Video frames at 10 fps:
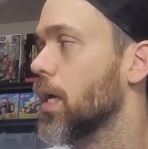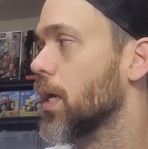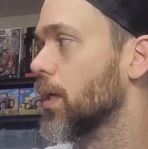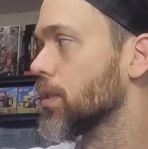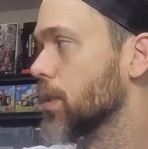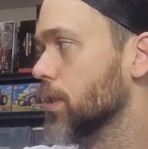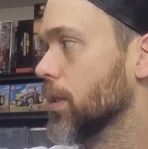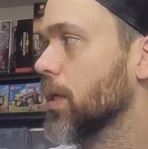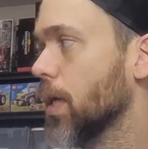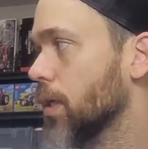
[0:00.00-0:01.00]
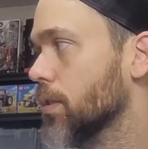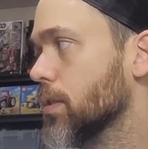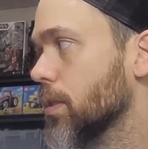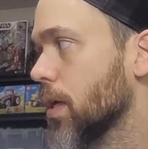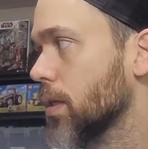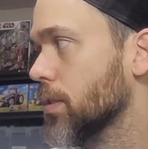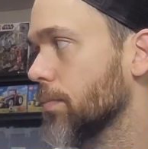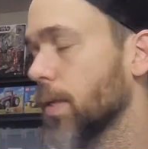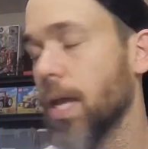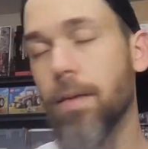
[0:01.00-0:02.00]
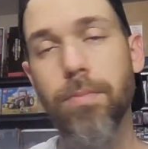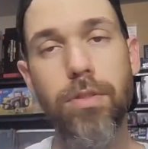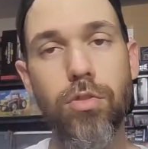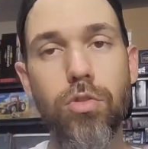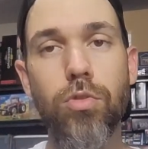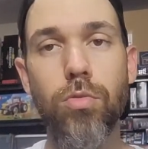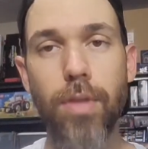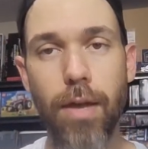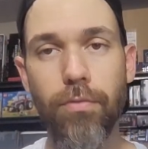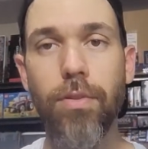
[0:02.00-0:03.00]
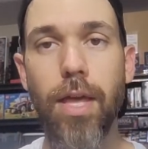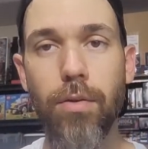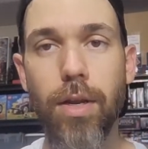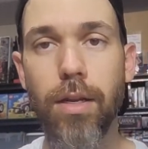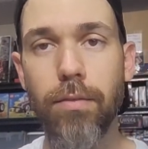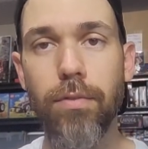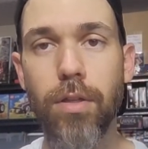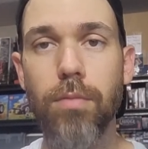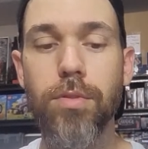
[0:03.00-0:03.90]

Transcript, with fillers: uh, just in case uh, something happens to that flat rate envelope.